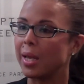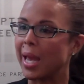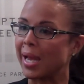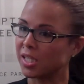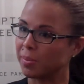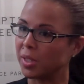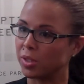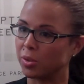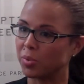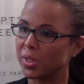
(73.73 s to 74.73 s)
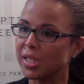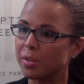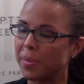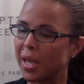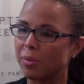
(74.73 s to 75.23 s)
asked me to
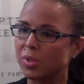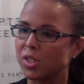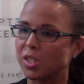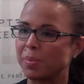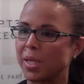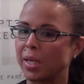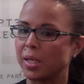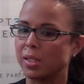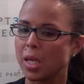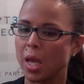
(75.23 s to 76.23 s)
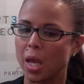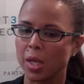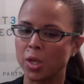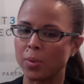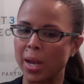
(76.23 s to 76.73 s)
participate was just because,
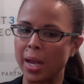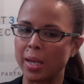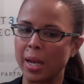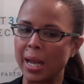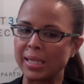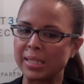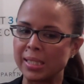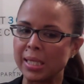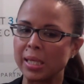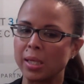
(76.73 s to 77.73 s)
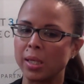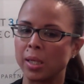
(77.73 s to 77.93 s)
you know, I see